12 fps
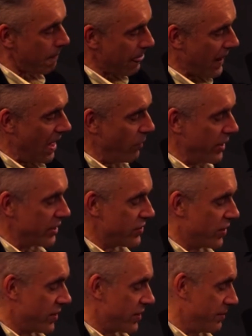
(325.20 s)
I went and
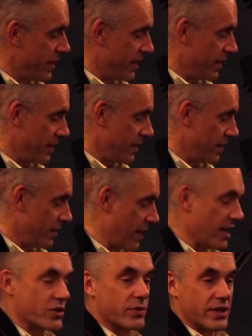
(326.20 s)
talked to my
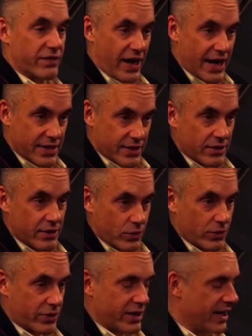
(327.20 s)
graduate advisor, an
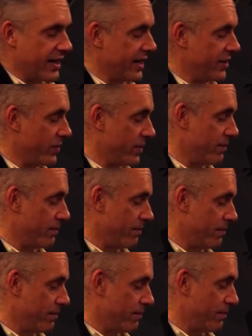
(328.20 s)
older guy who had
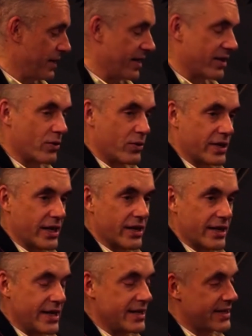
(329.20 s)
been in the hotel,
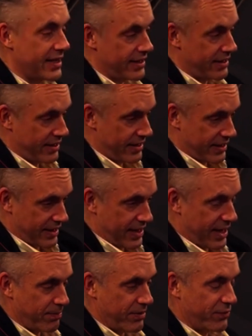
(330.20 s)
and he said that the
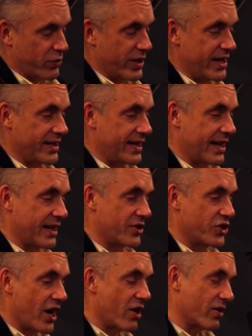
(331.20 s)
night before he had taken a
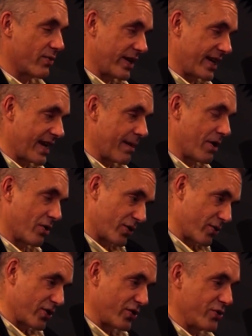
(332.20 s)
shower, and when he came out,
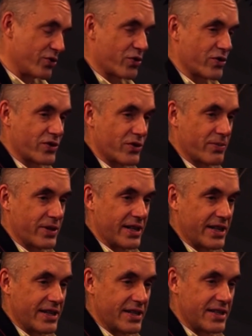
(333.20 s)
there were 2 drawers open
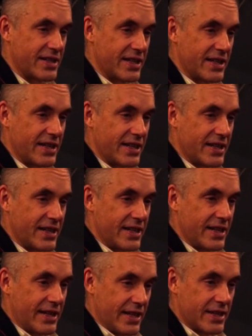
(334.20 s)
in his
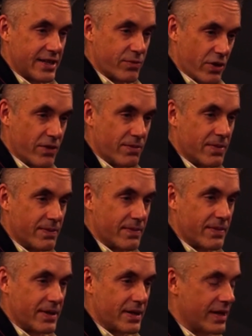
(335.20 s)
room.